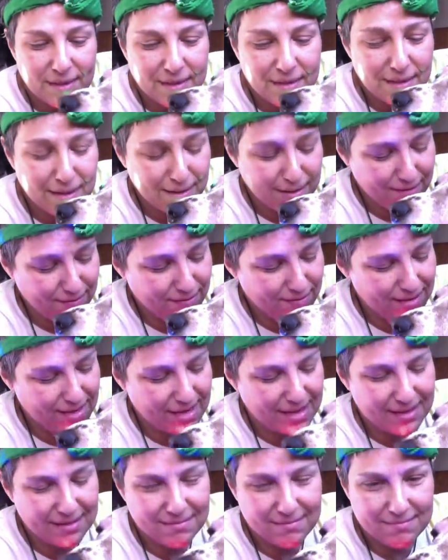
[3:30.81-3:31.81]
Thank you for
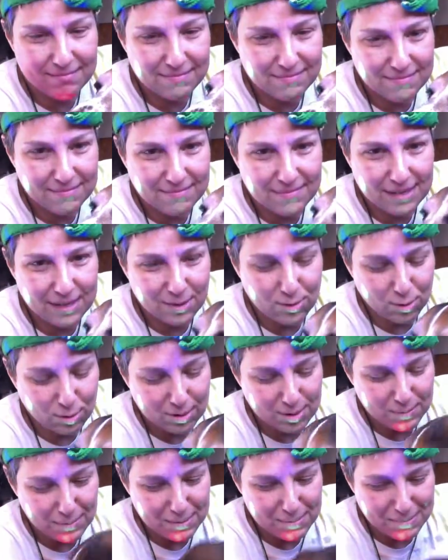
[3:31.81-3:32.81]
that
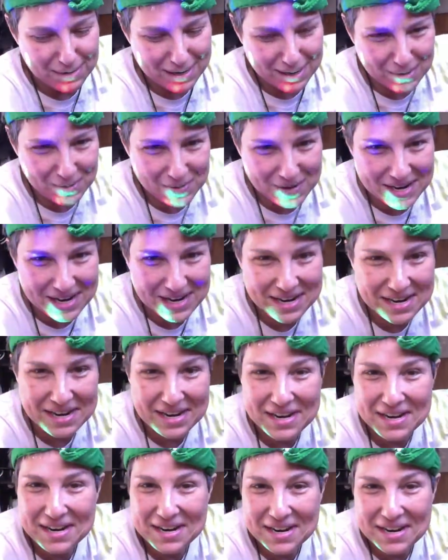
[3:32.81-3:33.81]
endorsement, by the way.
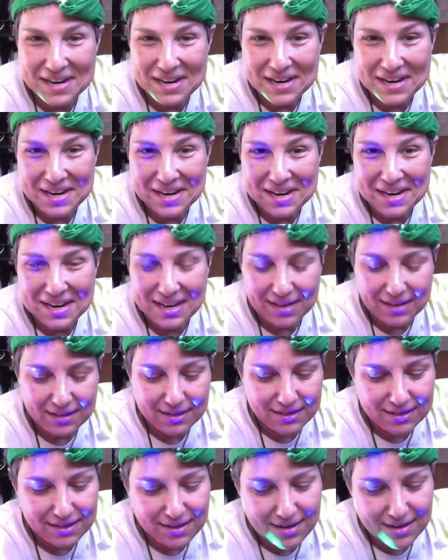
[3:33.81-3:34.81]

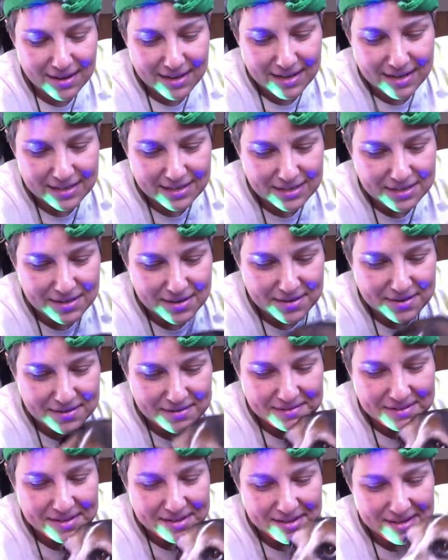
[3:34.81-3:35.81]
Alright,
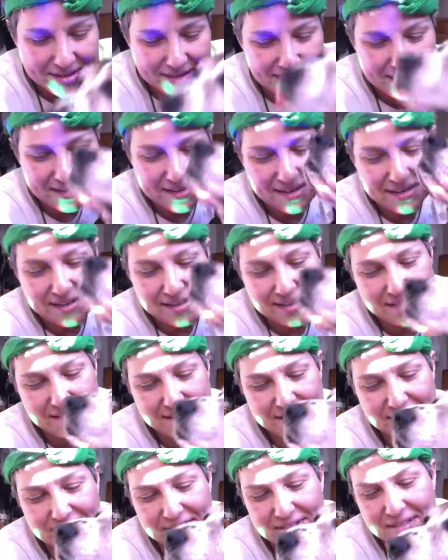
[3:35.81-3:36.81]
so I
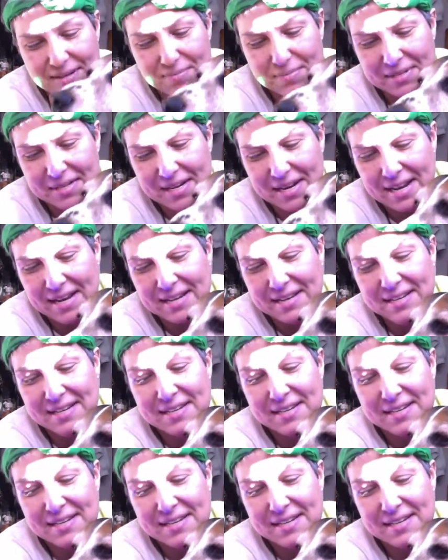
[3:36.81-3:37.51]
leveled up today.